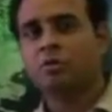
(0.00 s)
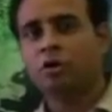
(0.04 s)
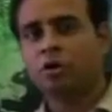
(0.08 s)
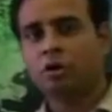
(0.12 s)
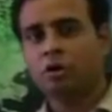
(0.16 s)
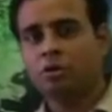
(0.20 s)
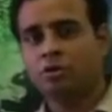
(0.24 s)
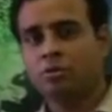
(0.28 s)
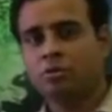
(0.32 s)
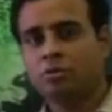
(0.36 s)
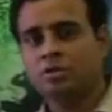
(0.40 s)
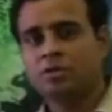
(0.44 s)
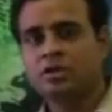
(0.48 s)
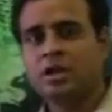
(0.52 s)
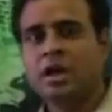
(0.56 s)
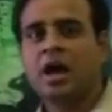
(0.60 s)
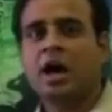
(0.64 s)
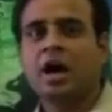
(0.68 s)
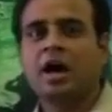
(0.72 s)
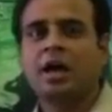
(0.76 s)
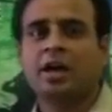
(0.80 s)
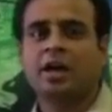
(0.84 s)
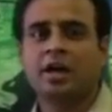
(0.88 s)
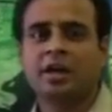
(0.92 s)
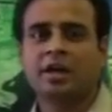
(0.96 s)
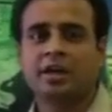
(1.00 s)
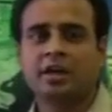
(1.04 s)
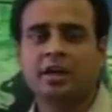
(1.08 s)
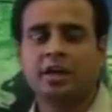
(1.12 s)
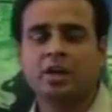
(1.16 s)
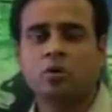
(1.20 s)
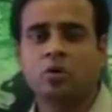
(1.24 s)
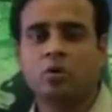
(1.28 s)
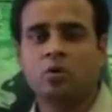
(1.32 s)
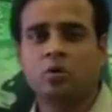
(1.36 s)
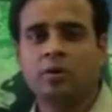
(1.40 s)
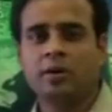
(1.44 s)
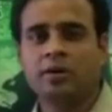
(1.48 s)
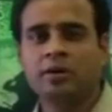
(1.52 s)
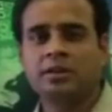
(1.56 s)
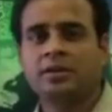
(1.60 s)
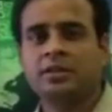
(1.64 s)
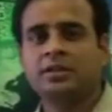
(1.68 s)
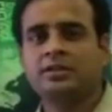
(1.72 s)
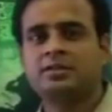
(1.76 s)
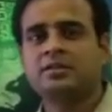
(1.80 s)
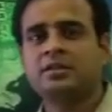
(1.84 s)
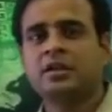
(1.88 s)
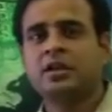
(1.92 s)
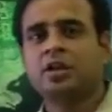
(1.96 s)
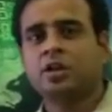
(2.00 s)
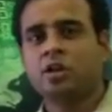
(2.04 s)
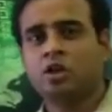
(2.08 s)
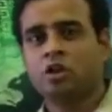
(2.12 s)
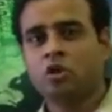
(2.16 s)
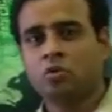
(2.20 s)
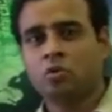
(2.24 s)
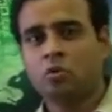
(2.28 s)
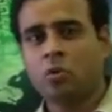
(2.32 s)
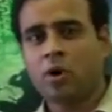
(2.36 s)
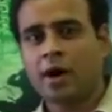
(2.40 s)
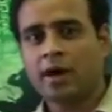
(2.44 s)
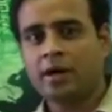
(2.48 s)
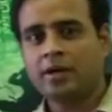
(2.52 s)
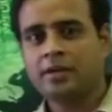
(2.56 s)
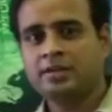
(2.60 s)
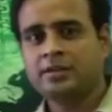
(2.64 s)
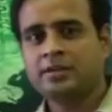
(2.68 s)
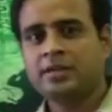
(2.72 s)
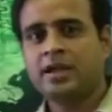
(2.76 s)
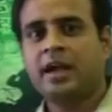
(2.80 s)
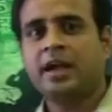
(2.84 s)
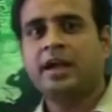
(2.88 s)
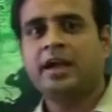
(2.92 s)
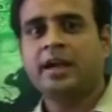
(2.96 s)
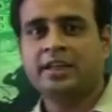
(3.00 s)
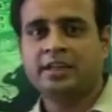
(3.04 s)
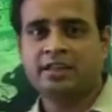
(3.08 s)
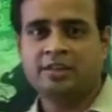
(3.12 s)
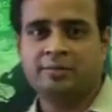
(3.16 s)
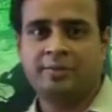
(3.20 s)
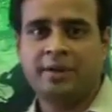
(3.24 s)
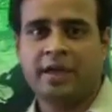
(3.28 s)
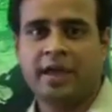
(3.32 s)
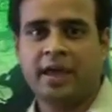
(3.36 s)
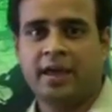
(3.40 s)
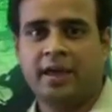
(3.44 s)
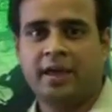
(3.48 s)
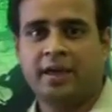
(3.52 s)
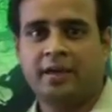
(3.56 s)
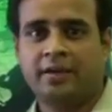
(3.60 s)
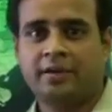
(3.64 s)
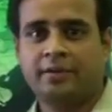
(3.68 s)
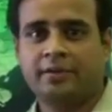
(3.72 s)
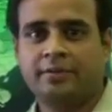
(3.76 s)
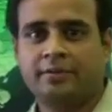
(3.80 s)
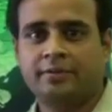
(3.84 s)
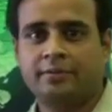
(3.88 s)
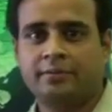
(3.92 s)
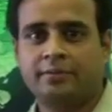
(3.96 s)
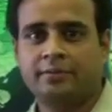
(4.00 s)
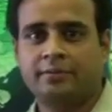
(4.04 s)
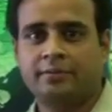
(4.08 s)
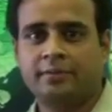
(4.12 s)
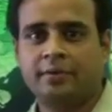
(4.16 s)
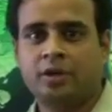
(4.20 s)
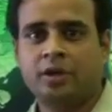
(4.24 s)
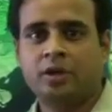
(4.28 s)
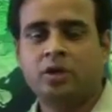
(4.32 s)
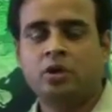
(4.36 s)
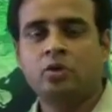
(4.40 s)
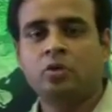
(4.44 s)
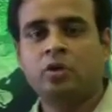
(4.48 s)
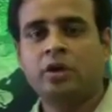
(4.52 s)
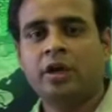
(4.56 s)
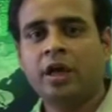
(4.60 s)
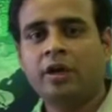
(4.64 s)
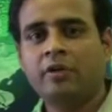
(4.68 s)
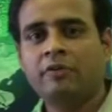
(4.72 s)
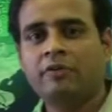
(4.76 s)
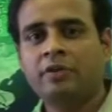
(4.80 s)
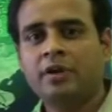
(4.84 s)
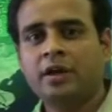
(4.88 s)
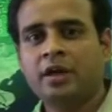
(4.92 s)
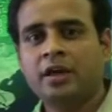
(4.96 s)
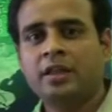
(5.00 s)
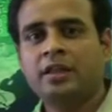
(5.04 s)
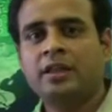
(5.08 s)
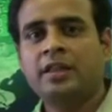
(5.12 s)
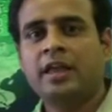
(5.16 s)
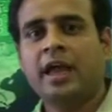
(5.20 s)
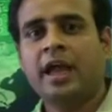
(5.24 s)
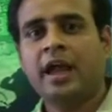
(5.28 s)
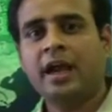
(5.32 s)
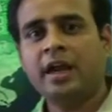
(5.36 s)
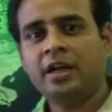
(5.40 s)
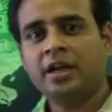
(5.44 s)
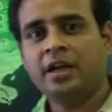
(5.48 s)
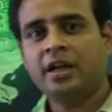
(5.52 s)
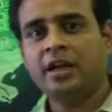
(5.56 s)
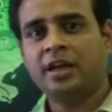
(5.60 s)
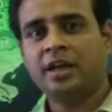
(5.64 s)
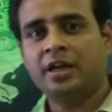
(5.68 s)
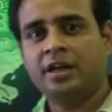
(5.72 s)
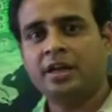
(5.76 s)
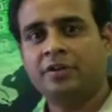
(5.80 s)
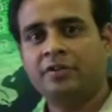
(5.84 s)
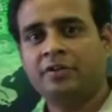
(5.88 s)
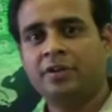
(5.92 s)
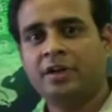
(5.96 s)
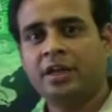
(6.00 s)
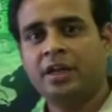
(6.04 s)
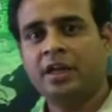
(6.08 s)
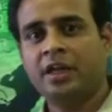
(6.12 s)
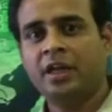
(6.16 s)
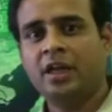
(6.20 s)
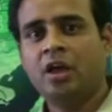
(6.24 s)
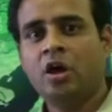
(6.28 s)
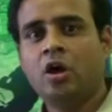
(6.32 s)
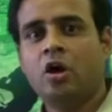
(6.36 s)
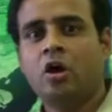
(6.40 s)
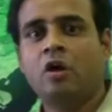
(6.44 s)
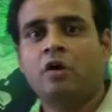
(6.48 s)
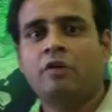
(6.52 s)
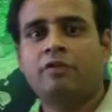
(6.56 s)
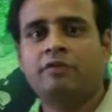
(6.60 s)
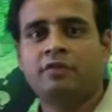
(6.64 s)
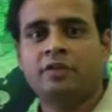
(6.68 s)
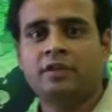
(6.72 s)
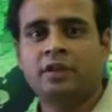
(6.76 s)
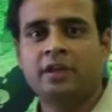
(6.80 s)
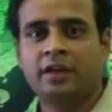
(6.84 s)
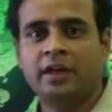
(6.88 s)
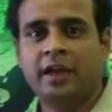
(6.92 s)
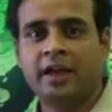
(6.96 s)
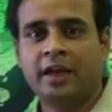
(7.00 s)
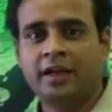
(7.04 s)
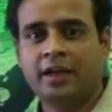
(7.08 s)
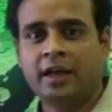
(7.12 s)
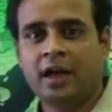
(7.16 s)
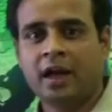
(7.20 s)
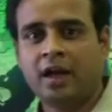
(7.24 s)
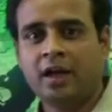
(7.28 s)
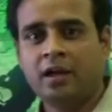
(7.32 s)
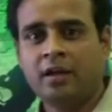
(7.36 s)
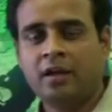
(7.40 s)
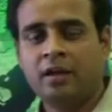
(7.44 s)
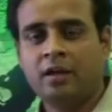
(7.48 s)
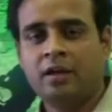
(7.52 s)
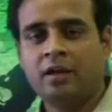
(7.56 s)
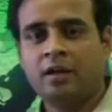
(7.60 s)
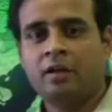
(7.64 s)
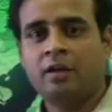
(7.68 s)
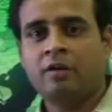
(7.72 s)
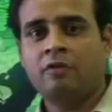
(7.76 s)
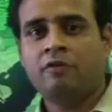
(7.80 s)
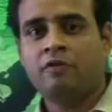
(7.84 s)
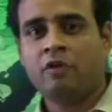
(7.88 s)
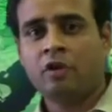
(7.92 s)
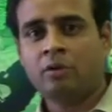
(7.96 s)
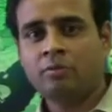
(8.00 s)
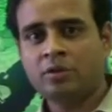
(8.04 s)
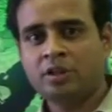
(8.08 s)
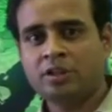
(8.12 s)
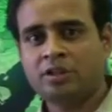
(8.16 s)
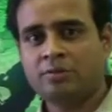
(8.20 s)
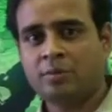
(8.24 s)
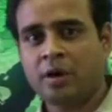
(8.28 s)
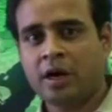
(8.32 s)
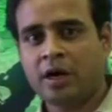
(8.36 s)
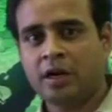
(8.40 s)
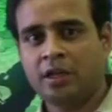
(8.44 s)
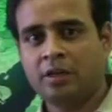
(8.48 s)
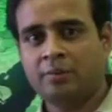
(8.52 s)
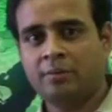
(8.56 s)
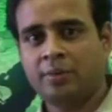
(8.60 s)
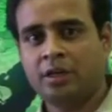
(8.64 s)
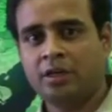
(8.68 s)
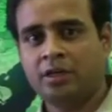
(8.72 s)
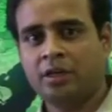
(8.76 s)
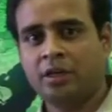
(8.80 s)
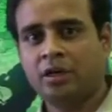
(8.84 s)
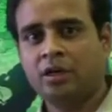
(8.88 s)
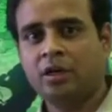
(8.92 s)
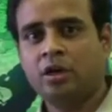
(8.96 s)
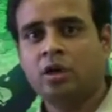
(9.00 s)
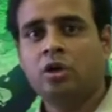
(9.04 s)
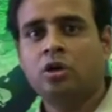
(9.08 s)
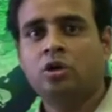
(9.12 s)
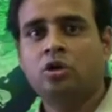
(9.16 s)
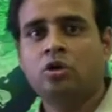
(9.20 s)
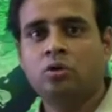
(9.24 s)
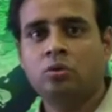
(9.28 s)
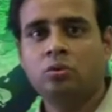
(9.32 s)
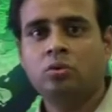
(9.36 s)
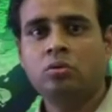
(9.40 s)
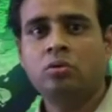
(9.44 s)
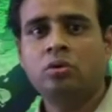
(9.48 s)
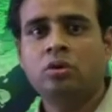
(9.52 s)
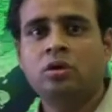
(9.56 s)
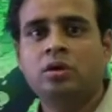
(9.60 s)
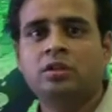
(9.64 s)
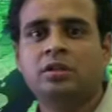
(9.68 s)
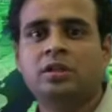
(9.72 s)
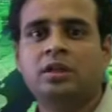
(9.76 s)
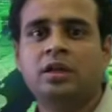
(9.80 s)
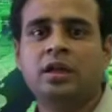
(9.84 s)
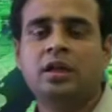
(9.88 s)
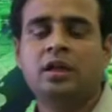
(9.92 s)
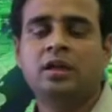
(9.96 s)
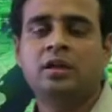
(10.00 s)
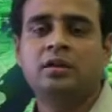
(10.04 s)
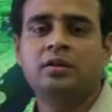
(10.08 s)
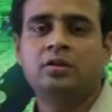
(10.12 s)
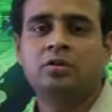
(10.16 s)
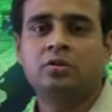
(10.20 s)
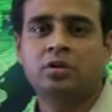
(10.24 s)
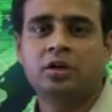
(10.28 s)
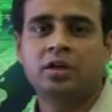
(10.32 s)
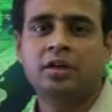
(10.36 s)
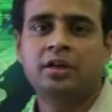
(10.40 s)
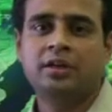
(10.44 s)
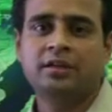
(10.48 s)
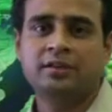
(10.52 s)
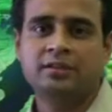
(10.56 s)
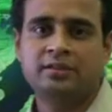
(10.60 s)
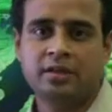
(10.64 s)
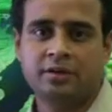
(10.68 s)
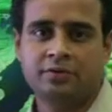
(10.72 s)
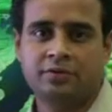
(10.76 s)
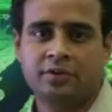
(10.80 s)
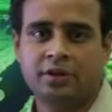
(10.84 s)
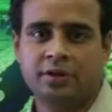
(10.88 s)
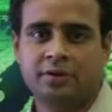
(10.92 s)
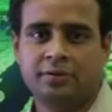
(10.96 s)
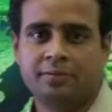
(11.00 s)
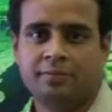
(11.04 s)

modules are connected over these UARTs and SPI to give the end connectivity of the data from the smart emitter to the utility server.